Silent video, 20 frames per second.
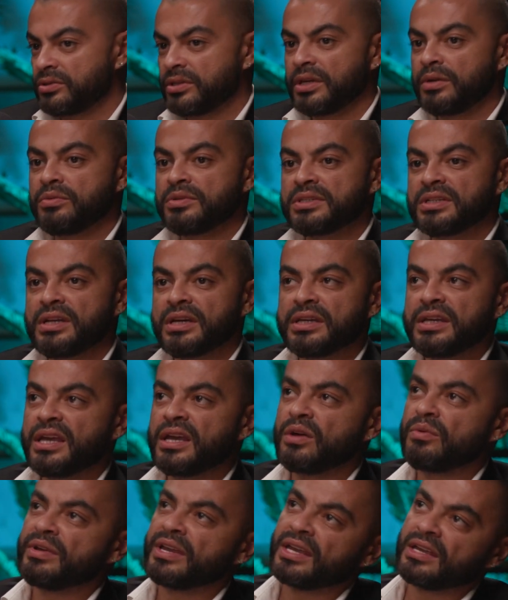So it was like,
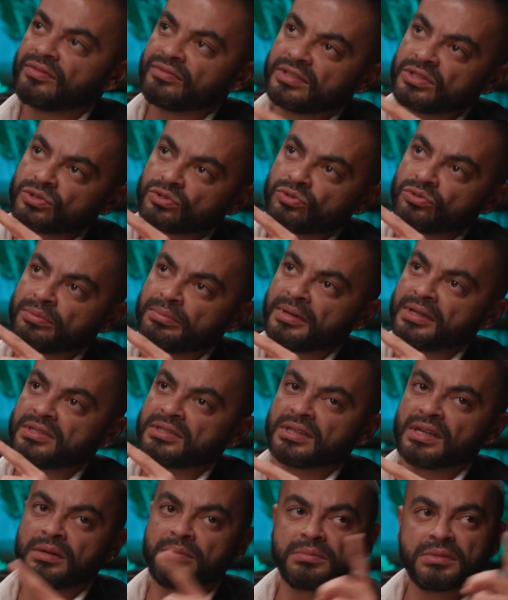yeah, we have this 2
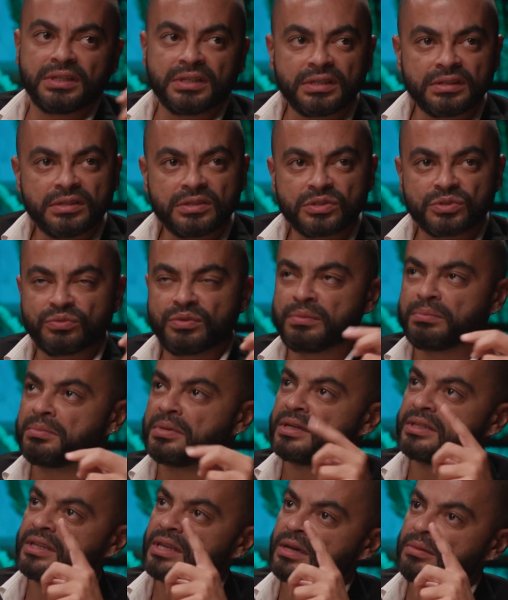beds empty, this 1
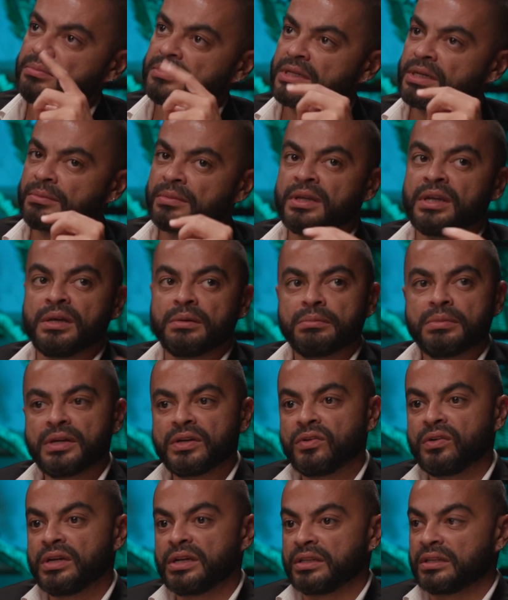bed empty. I'm
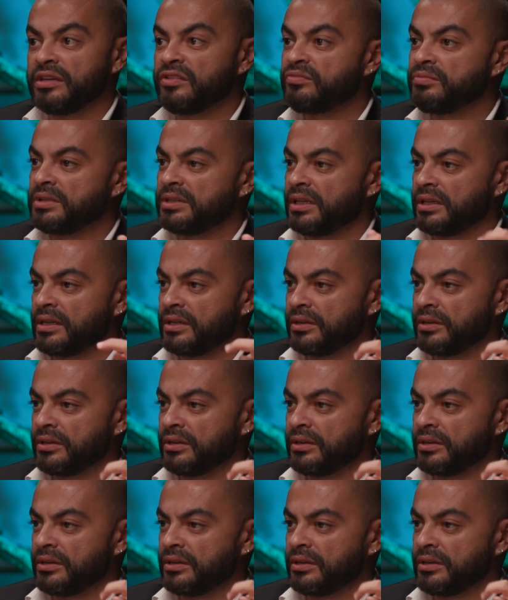like, great, give me the